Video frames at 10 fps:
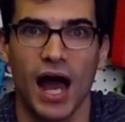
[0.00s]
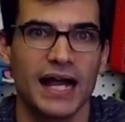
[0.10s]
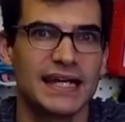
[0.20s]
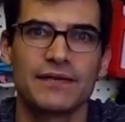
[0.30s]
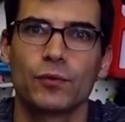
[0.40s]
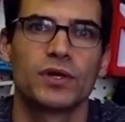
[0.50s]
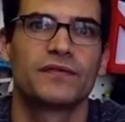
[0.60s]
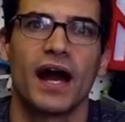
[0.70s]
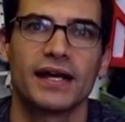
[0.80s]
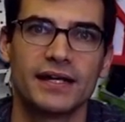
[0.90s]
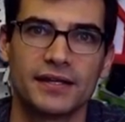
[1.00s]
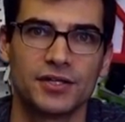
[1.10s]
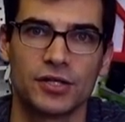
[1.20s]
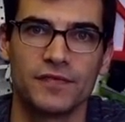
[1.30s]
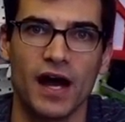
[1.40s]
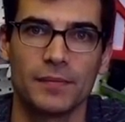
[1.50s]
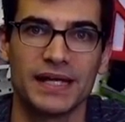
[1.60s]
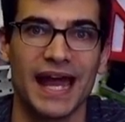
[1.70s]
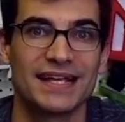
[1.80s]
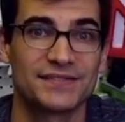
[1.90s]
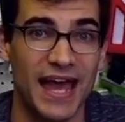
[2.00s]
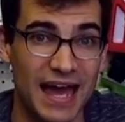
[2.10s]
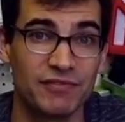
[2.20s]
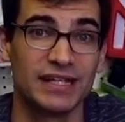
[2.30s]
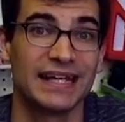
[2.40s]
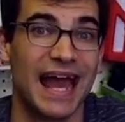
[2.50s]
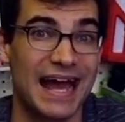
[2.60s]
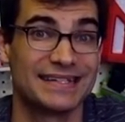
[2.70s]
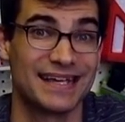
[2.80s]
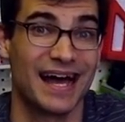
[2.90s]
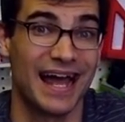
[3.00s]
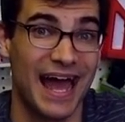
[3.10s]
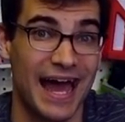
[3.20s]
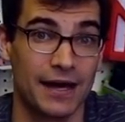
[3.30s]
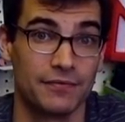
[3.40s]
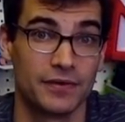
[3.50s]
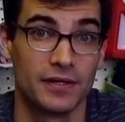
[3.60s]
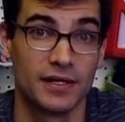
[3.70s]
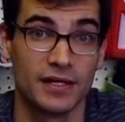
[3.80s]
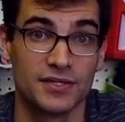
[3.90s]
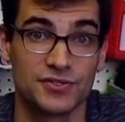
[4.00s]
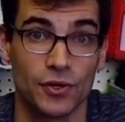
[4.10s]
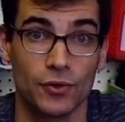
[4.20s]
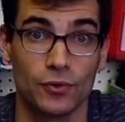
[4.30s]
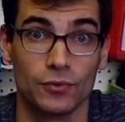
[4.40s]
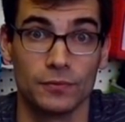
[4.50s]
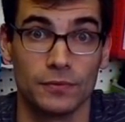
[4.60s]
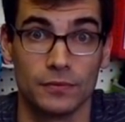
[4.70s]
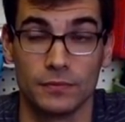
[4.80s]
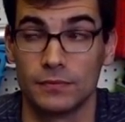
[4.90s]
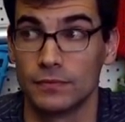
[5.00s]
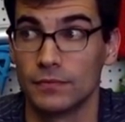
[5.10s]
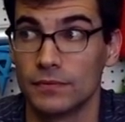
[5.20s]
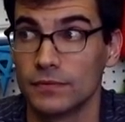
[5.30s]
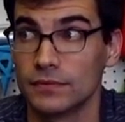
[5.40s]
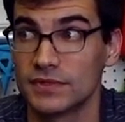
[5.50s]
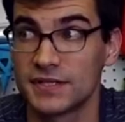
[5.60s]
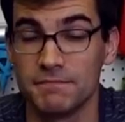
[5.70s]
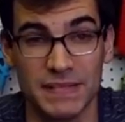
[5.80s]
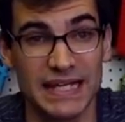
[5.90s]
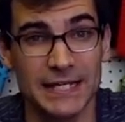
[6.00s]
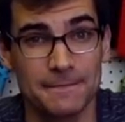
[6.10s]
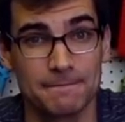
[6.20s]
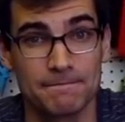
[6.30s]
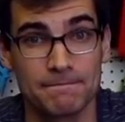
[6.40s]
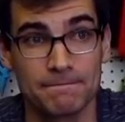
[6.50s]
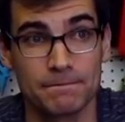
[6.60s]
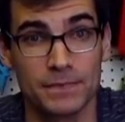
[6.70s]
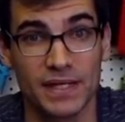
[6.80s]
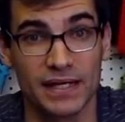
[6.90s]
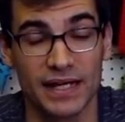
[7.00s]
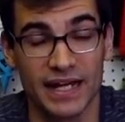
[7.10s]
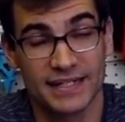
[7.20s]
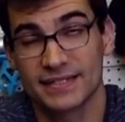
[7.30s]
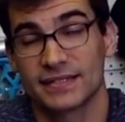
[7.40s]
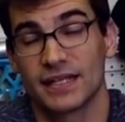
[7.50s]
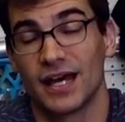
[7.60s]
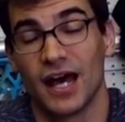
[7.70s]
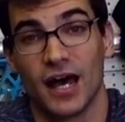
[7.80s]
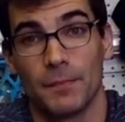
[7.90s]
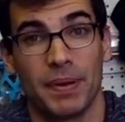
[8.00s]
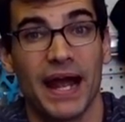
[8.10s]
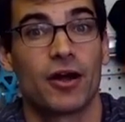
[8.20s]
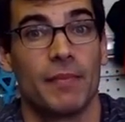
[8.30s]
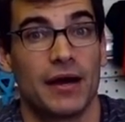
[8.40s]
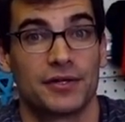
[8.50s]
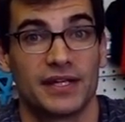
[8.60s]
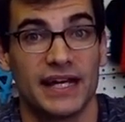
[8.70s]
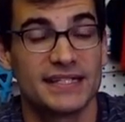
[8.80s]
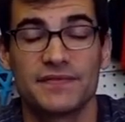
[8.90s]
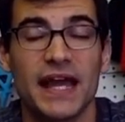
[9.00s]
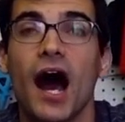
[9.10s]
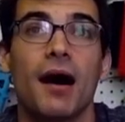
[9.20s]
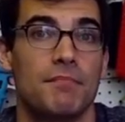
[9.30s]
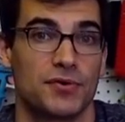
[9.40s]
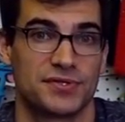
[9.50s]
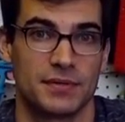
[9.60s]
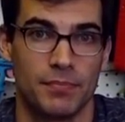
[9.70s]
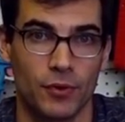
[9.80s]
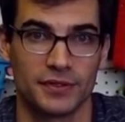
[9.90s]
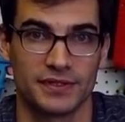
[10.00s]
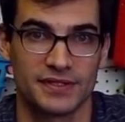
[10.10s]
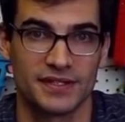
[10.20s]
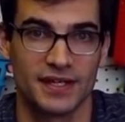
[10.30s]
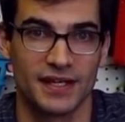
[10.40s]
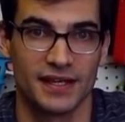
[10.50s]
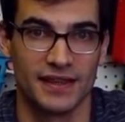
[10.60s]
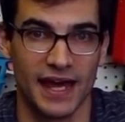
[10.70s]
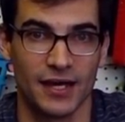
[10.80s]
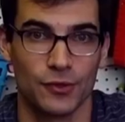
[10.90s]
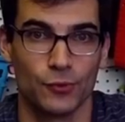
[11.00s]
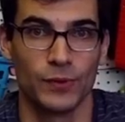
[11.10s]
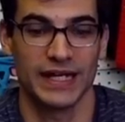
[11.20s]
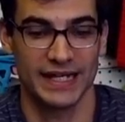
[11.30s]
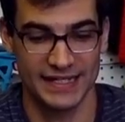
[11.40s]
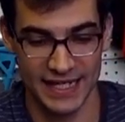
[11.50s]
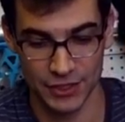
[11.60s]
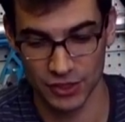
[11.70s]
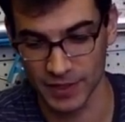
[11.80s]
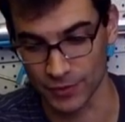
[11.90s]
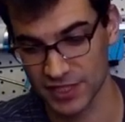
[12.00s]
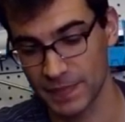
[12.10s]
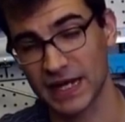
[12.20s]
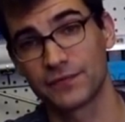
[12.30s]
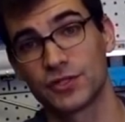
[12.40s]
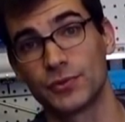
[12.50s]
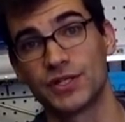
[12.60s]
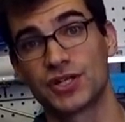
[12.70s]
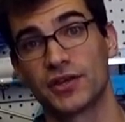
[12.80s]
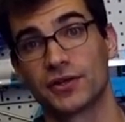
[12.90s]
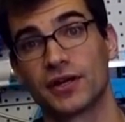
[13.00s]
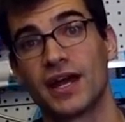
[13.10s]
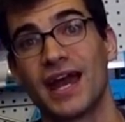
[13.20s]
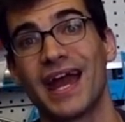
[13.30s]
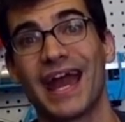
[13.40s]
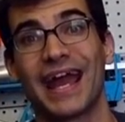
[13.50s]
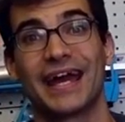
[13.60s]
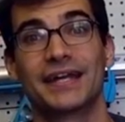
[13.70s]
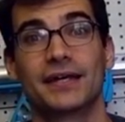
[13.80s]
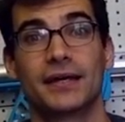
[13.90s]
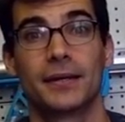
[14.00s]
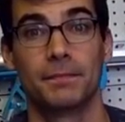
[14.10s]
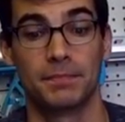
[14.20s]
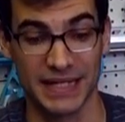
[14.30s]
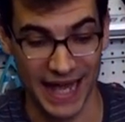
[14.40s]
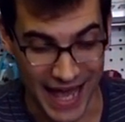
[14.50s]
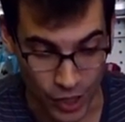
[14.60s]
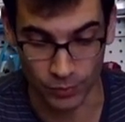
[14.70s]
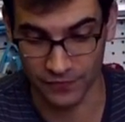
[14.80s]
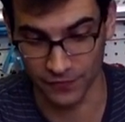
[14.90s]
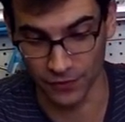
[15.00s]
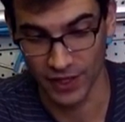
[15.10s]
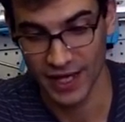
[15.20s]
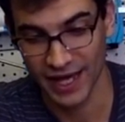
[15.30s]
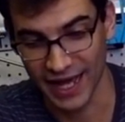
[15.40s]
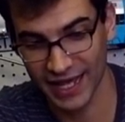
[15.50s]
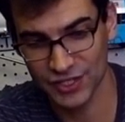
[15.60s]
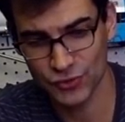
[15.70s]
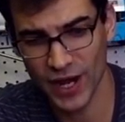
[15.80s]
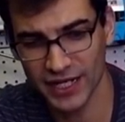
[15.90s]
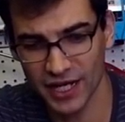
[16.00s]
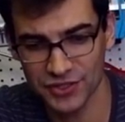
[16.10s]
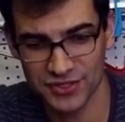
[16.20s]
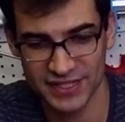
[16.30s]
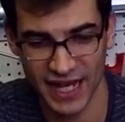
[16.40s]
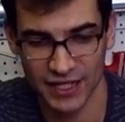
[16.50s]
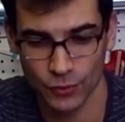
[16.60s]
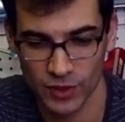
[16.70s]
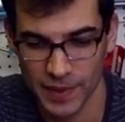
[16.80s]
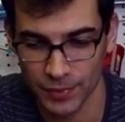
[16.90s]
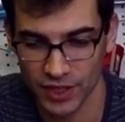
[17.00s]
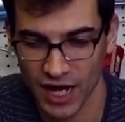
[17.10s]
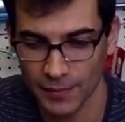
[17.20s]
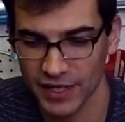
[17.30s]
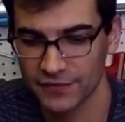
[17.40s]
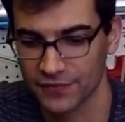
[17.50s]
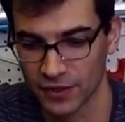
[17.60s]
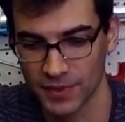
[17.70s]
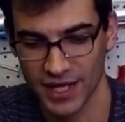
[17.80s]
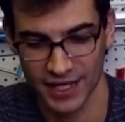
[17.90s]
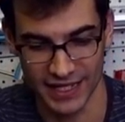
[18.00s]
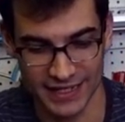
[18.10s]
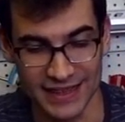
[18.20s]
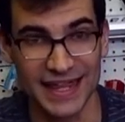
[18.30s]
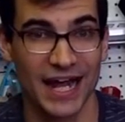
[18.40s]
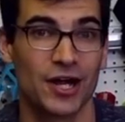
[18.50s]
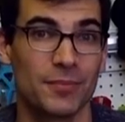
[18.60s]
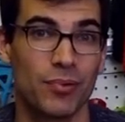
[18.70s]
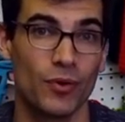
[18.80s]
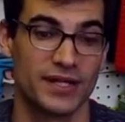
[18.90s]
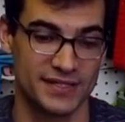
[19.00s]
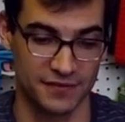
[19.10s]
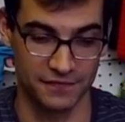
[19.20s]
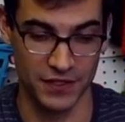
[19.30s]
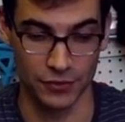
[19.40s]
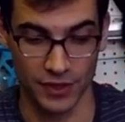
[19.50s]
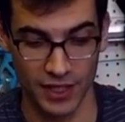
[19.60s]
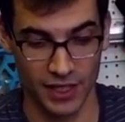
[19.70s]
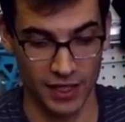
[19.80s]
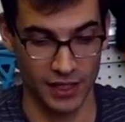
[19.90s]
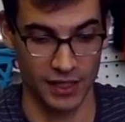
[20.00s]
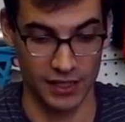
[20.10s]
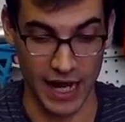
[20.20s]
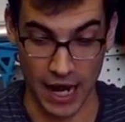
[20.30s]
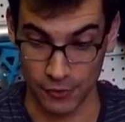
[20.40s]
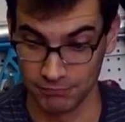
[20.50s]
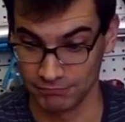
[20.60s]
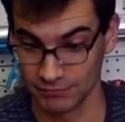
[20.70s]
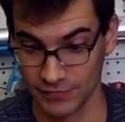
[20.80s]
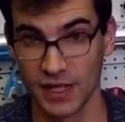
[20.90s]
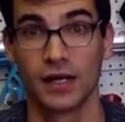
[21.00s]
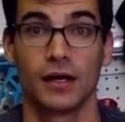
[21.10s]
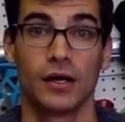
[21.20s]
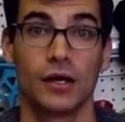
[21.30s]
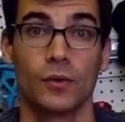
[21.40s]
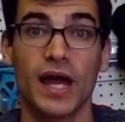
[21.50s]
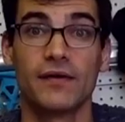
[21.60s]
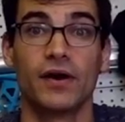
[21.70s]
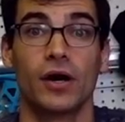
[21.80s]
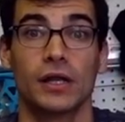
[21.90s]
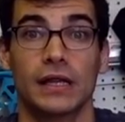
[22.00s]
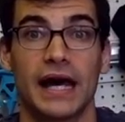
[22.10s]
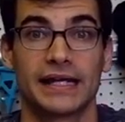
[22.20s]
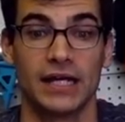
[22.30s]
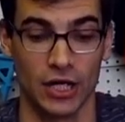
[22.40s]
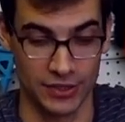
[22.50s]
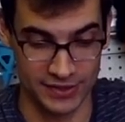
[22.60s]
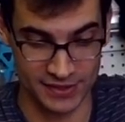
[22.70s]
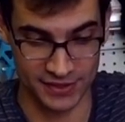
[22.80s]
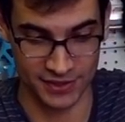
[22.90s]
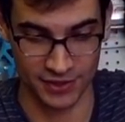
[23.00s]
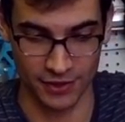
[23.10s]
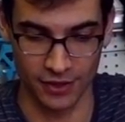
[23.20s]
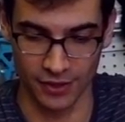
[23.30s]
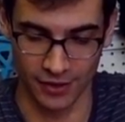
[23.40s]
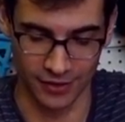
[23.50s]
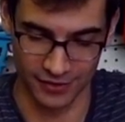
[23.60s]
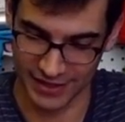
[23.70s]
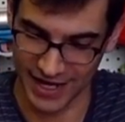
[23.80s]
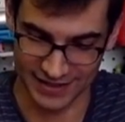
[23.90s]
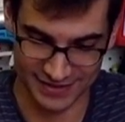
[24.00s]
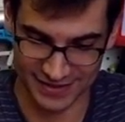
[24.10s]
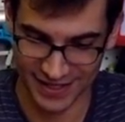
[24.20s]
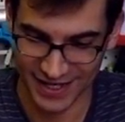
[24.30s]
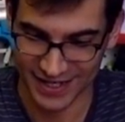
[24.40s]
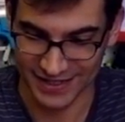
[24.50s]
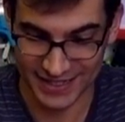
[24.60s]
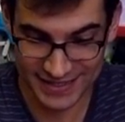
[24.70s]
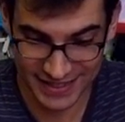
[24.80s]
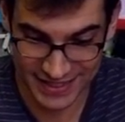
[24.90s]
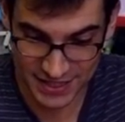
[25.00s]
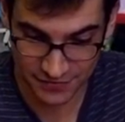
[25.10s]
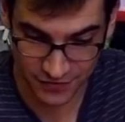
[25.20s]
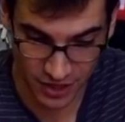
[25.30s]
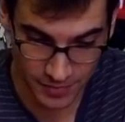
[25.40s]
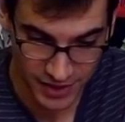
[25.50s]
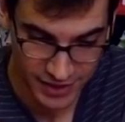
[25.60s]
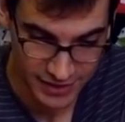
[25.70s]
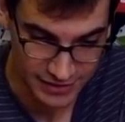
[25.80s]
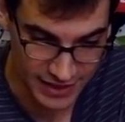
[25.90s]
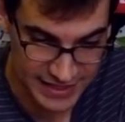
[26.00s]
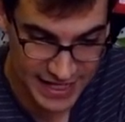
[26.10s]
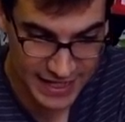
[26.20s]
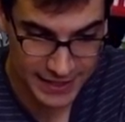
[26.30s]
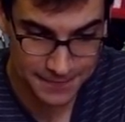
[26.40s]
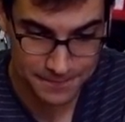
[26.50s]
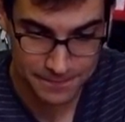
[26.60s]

I never would have gotten into the Nerf hobby as heavily as I have. So to me, it's paramount. It's of the utmost importance that we continue to be respectful to each other and be helpful and try to understand where people are coming from in their points of view. Now, we have a lot of darts. Oh, yes. This is from Lightake.